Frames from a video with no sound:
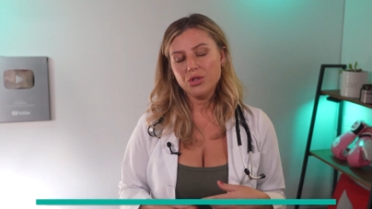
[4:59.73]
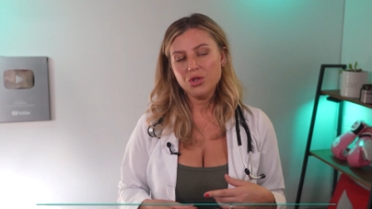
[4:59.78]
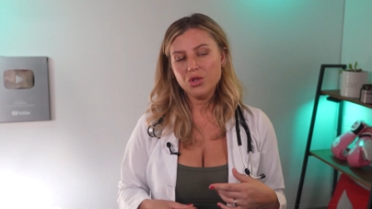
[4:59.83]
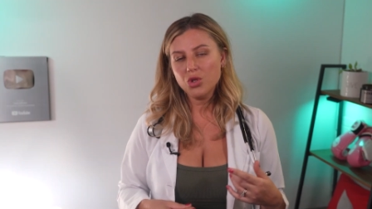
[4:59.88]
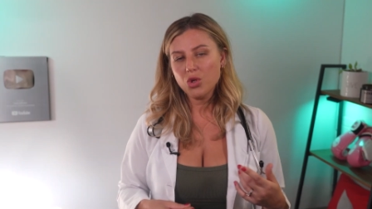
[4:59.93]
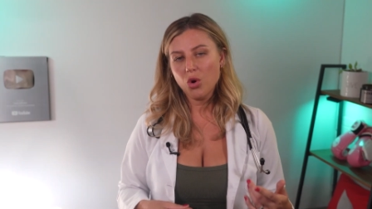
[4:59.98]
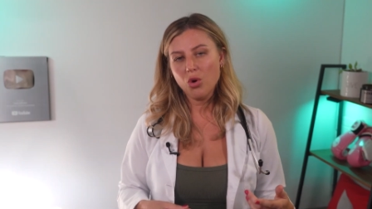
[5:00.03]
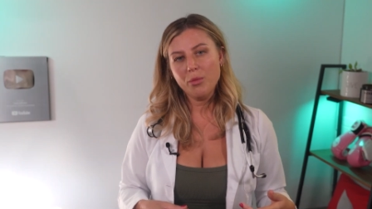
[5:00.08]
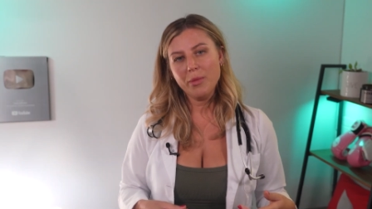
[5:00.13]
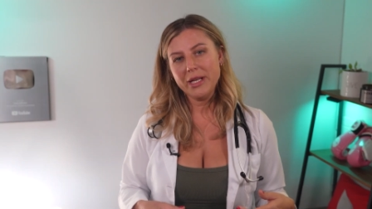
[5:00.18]

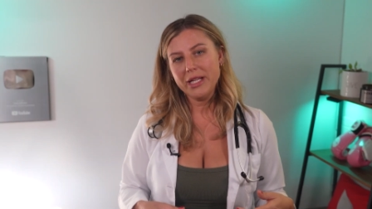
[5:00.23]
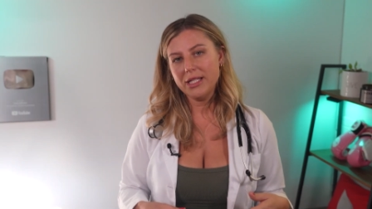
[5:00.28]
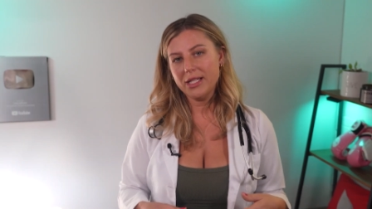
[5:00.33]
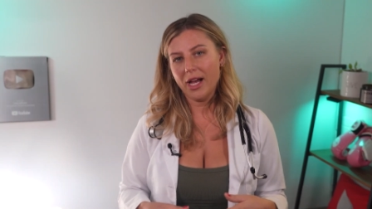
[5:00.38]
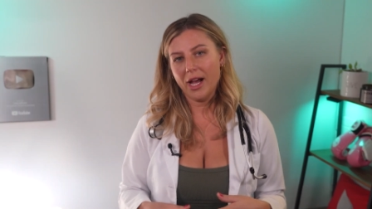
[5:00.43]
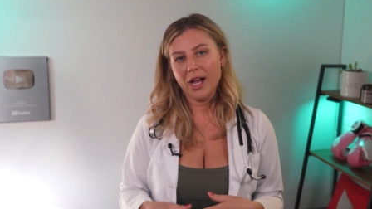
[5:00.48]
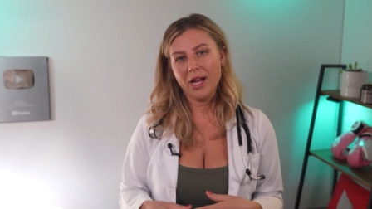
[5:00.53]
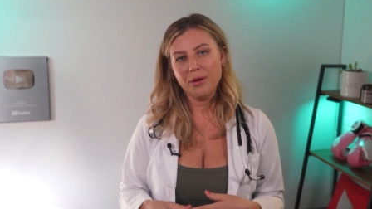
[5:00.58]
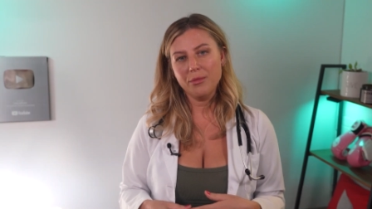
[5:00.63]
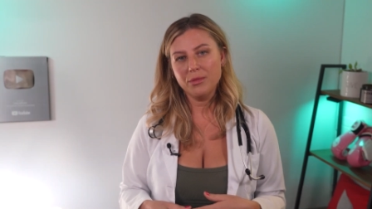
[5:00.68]
So many
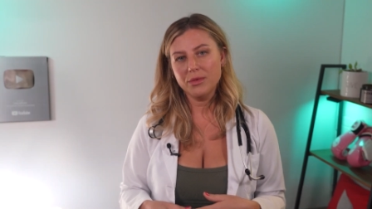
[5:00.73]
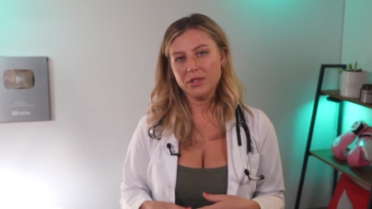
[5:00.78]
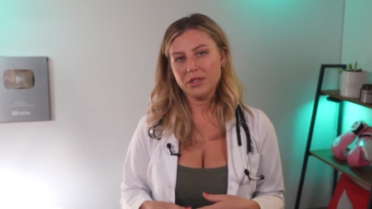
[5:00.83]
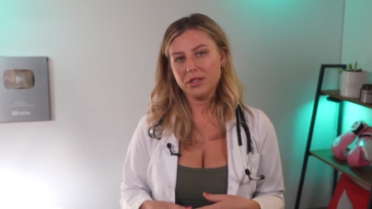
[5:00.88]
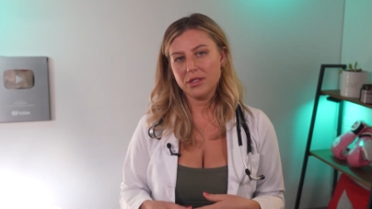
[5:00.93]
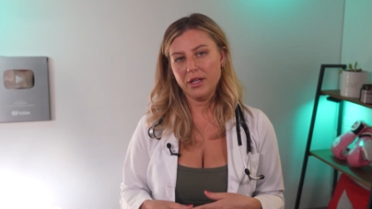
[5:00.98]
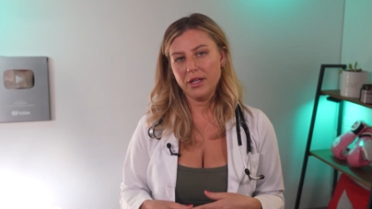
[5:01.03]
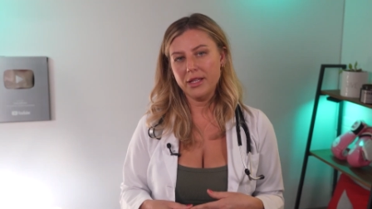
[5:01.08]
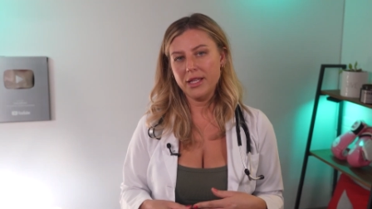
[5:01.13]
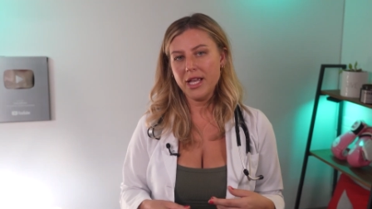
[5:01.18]

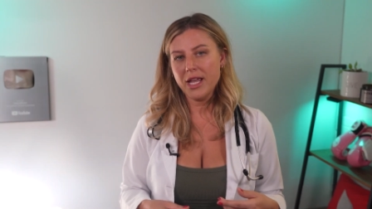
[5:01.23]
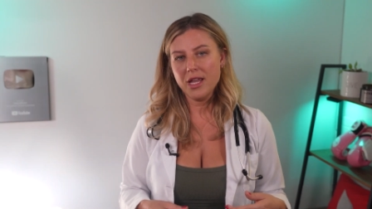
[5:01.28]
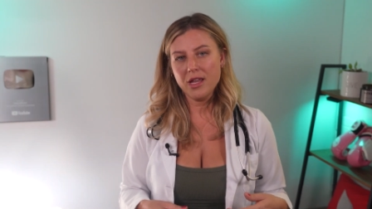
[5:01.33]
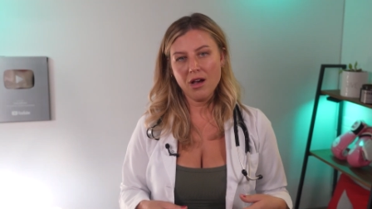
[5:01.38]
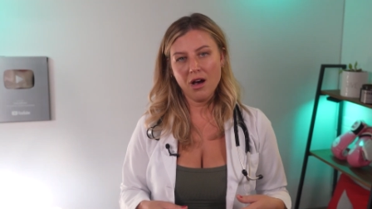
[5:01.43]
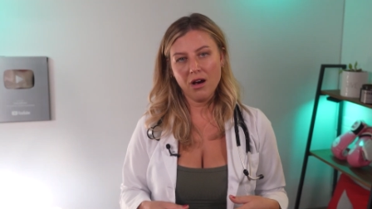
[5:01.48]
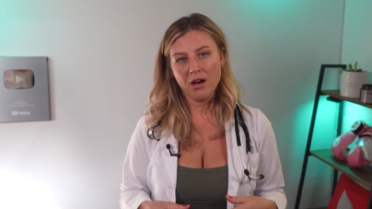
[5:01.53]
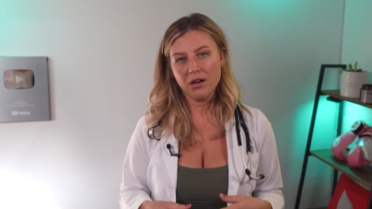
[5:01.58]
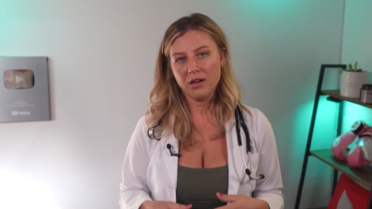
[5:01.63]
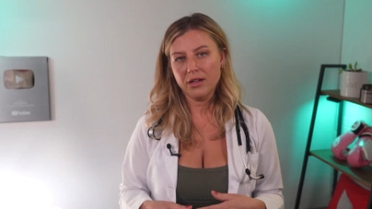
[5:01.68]
times in
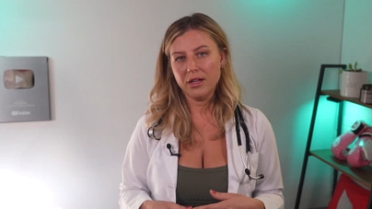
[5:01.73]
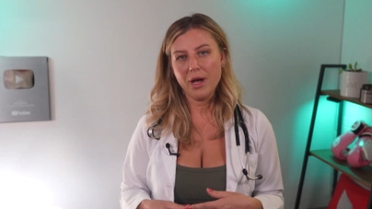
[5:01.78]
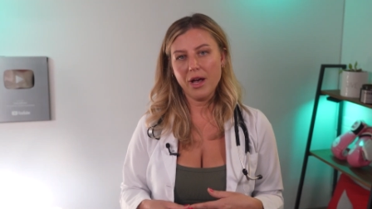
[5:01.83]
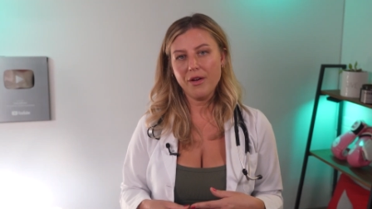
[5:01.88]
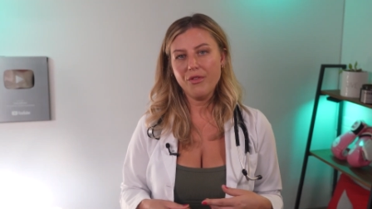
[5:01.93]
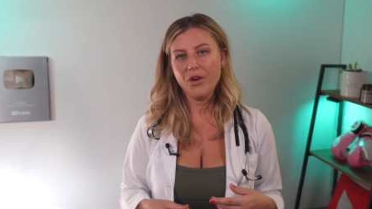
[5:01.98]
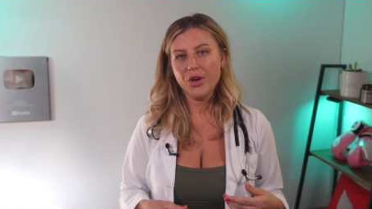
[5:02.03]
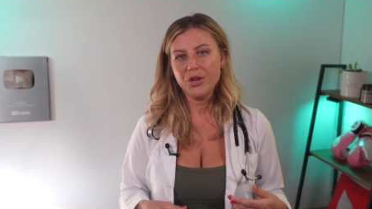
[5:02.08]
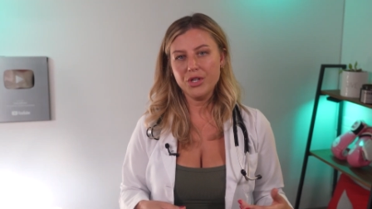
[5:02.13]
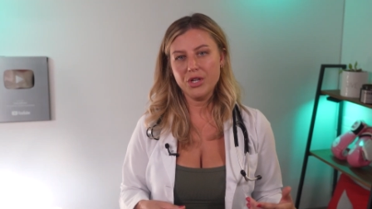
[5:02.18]
the ER,
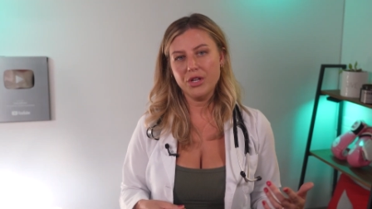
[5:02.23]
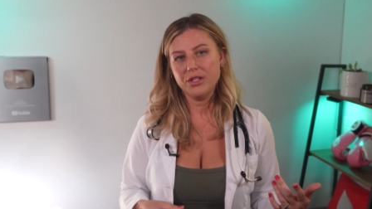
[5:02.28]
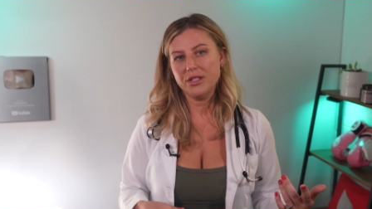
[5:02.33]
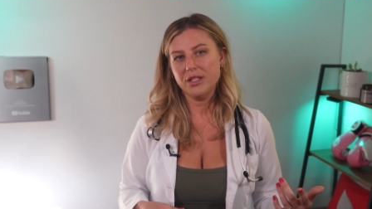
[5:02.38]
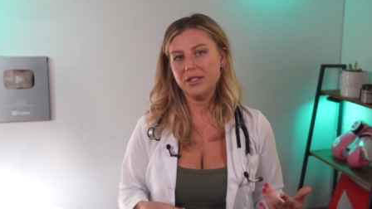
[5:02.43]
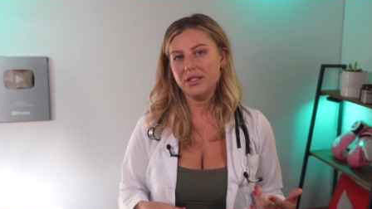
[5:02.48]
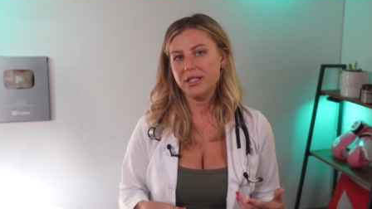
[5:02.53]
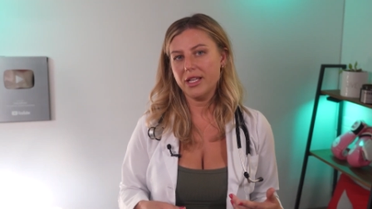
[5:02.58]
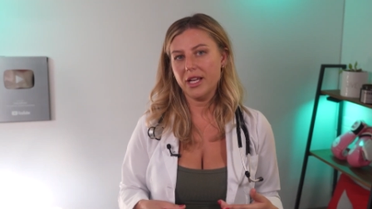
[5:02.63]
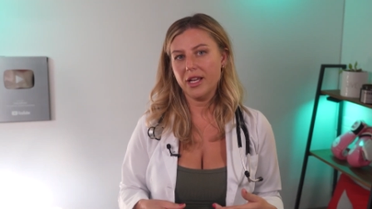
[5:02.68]
I've heard
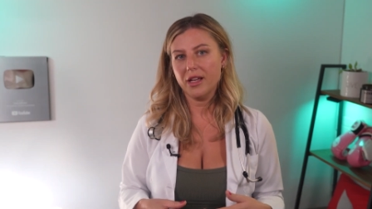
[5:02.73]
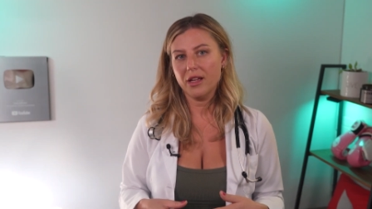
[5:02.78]
nurses say